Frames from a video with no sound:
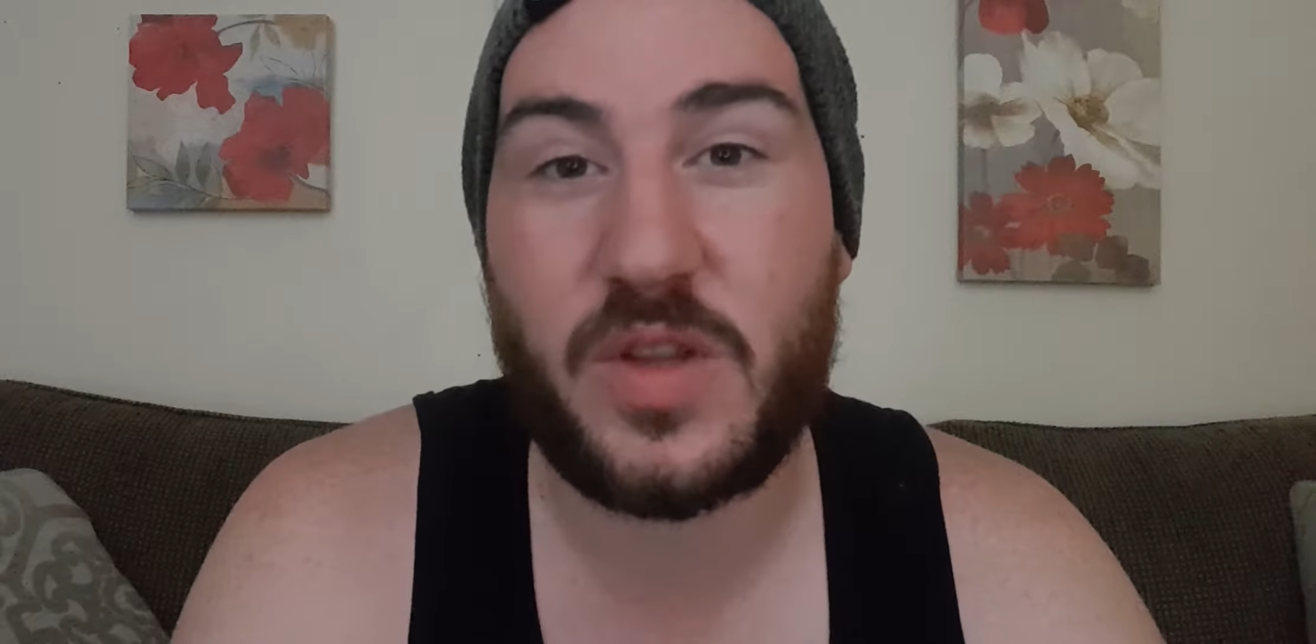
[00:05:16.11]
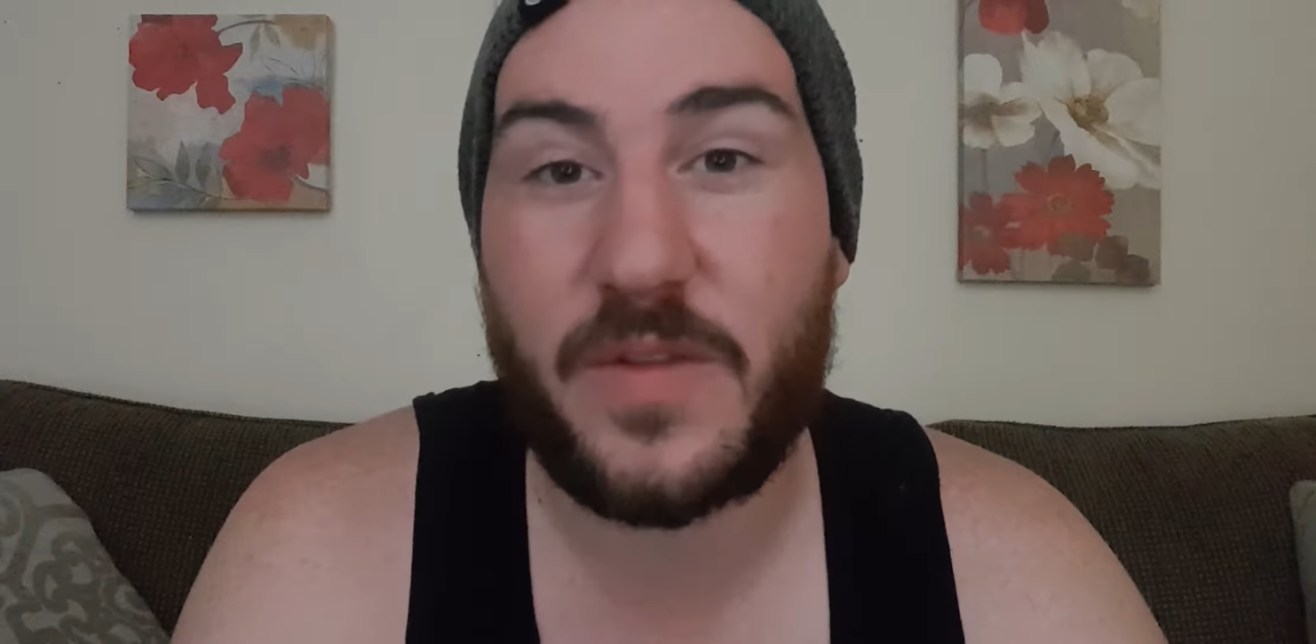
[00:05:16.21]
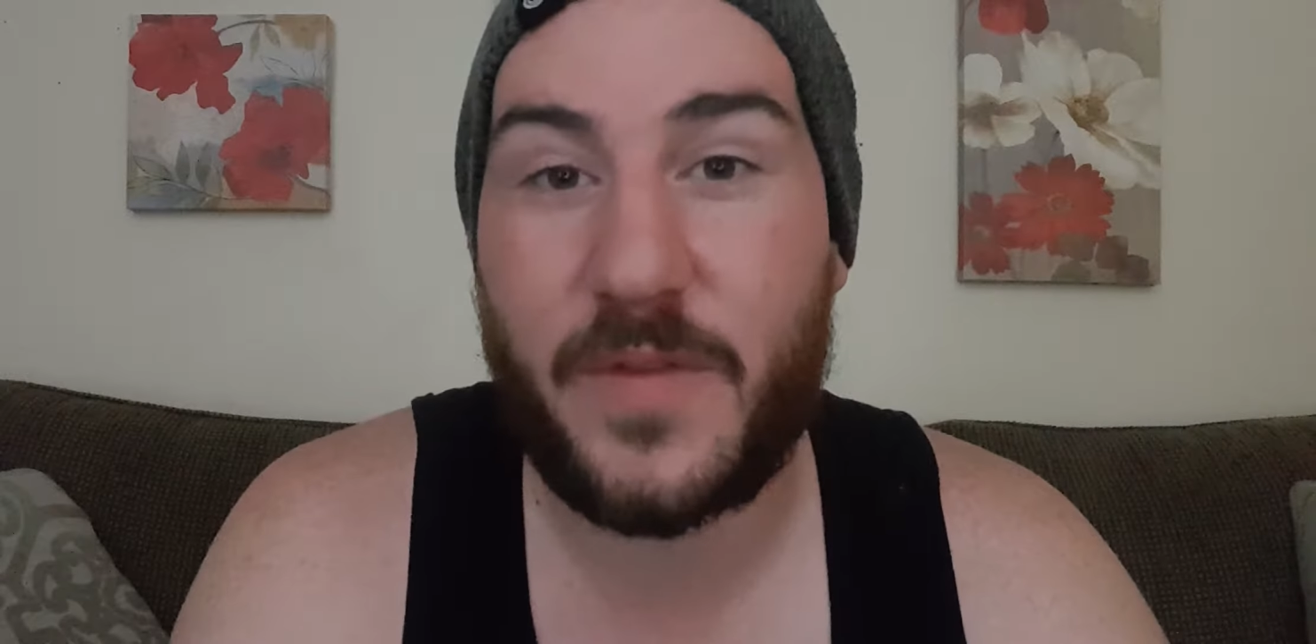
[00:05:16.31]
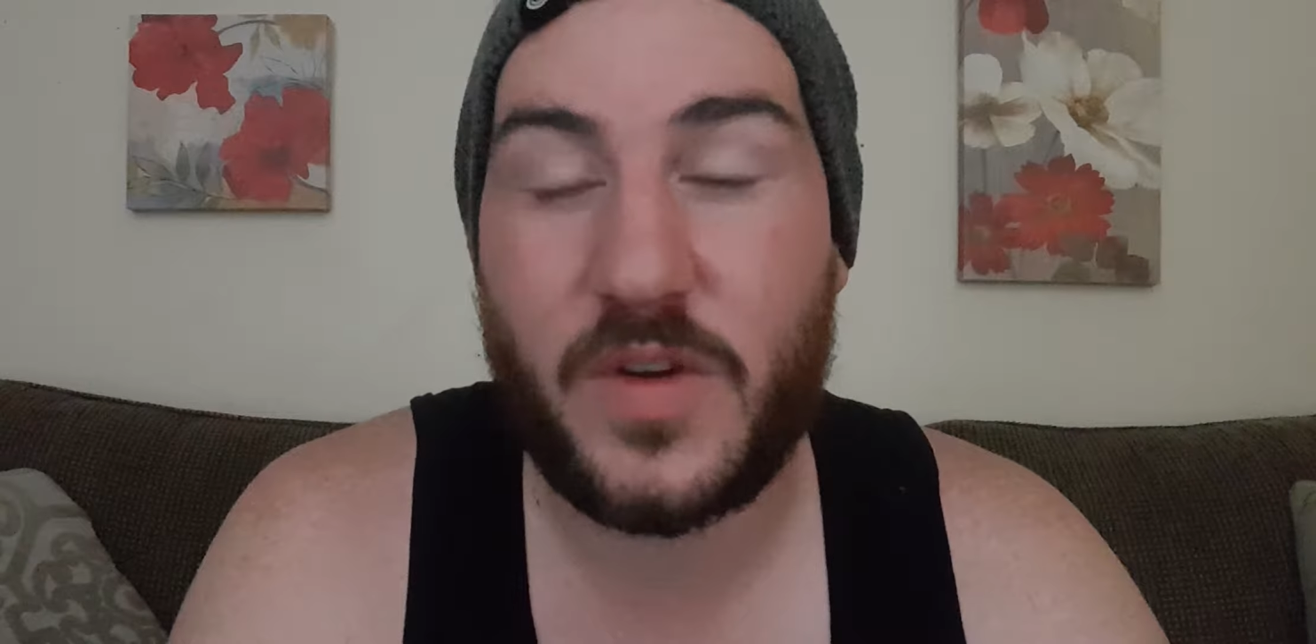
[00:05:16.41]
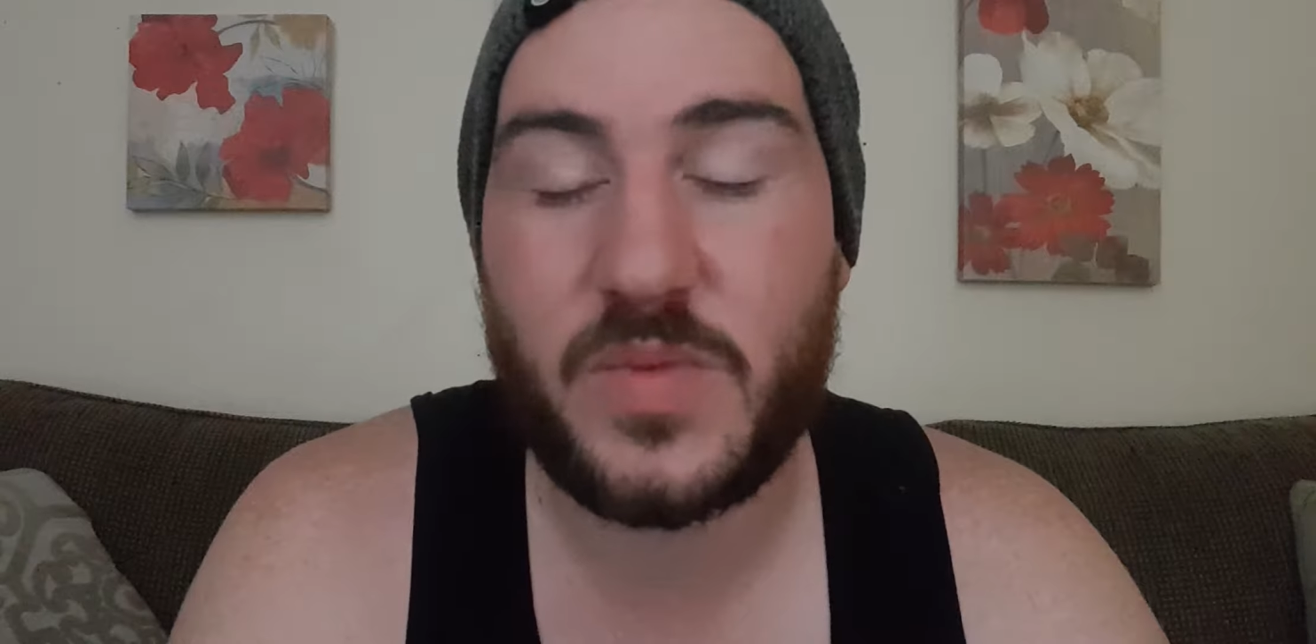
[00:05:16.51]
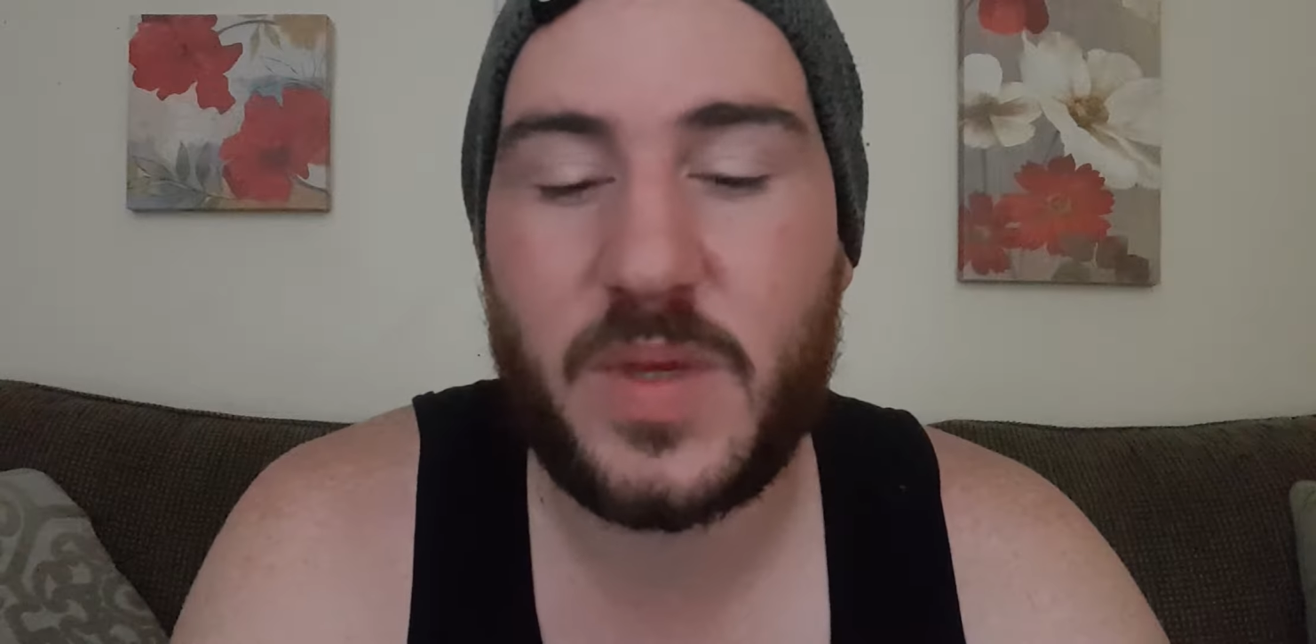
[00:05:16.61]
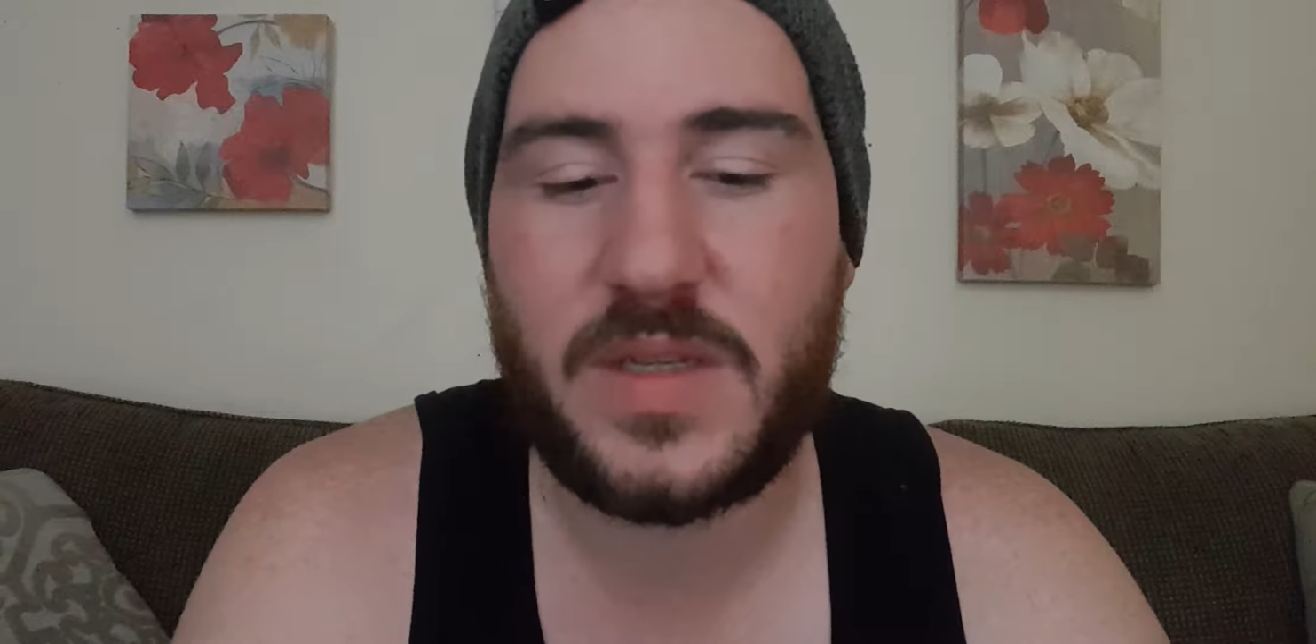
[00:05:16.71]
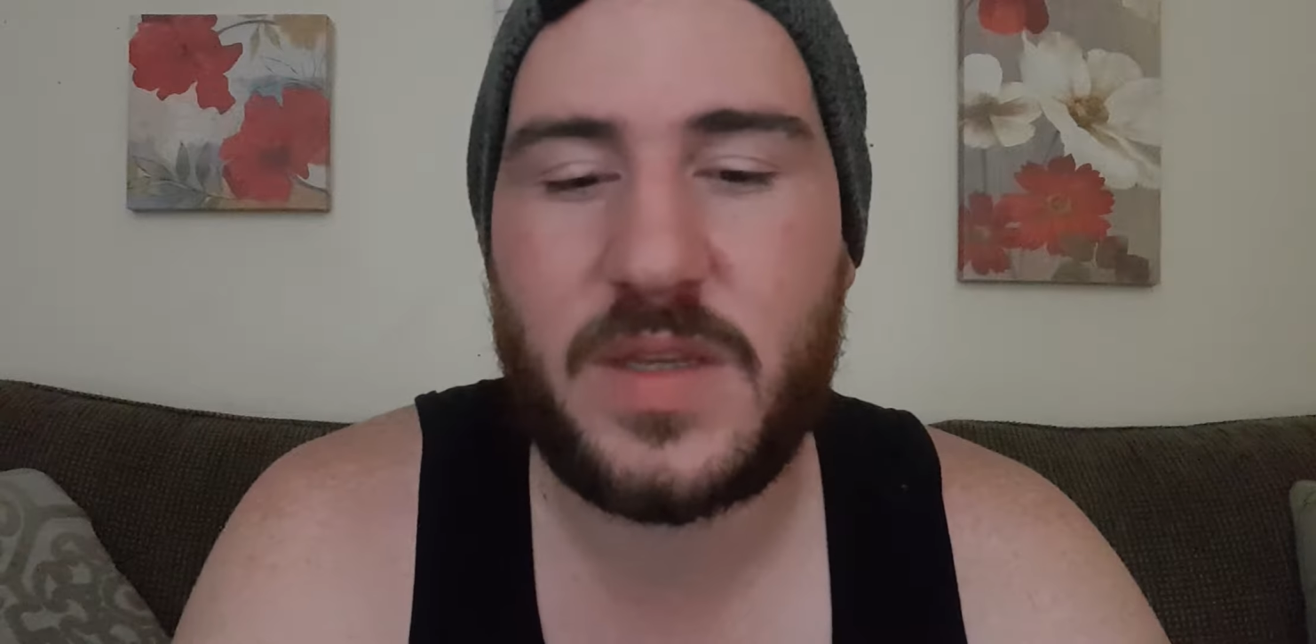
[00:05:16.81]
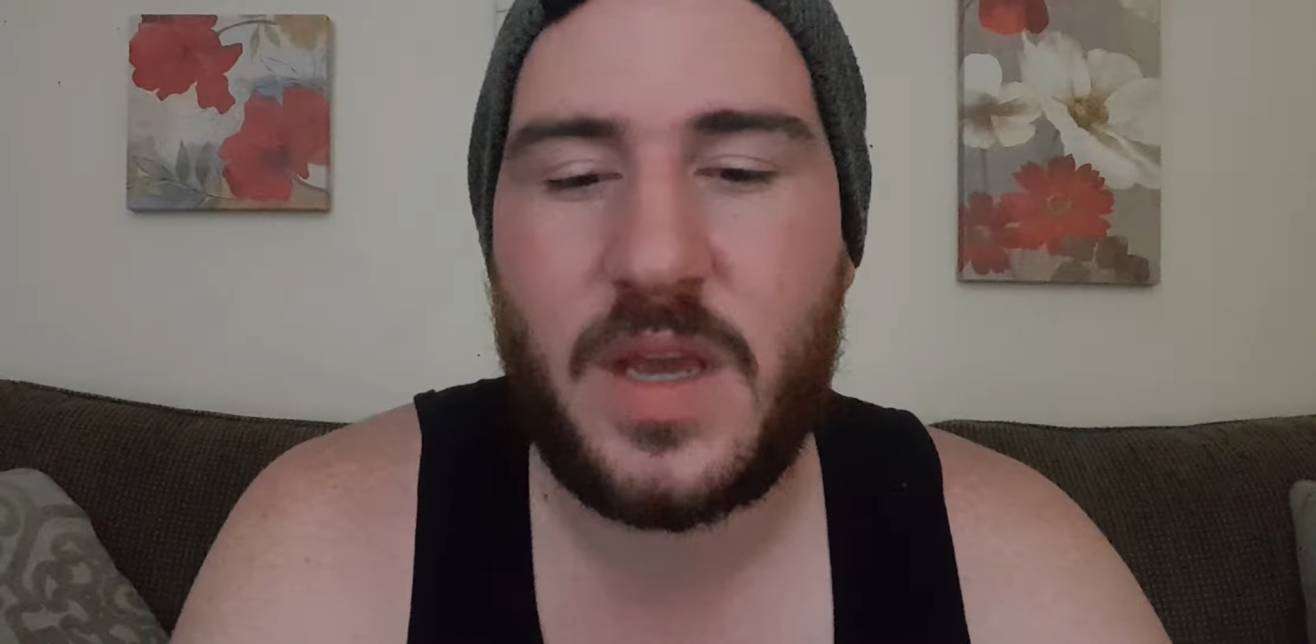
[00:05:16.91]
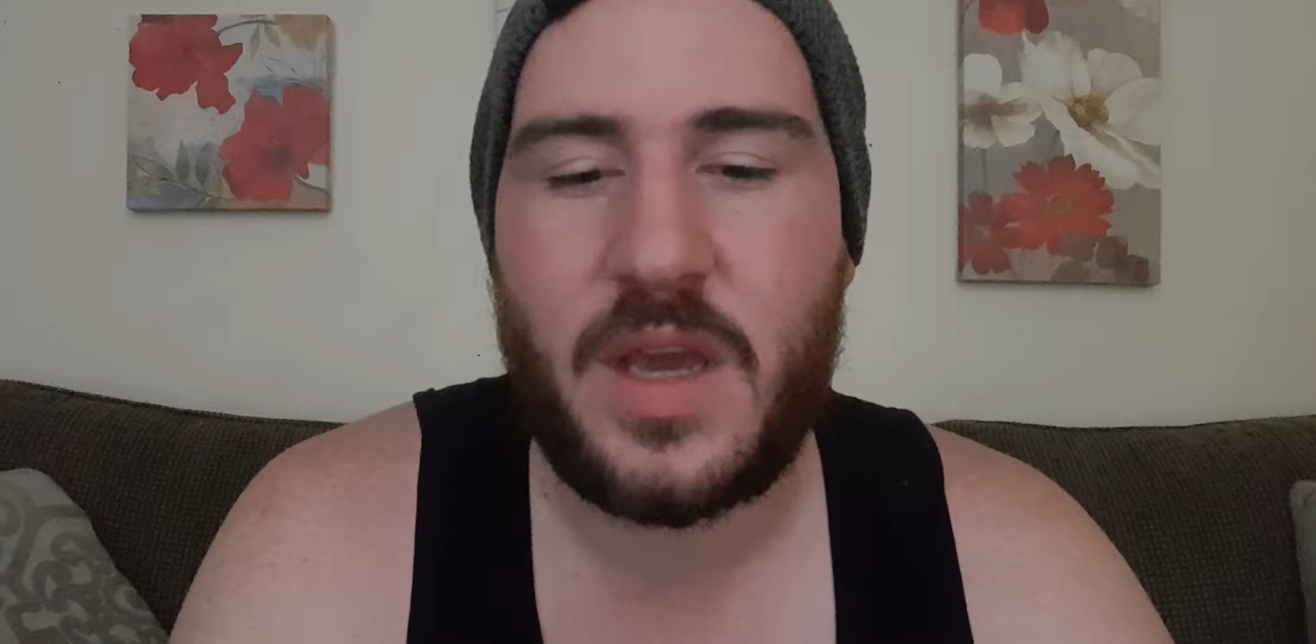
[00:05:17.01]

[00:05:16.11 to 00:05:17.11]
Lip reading: in the first place,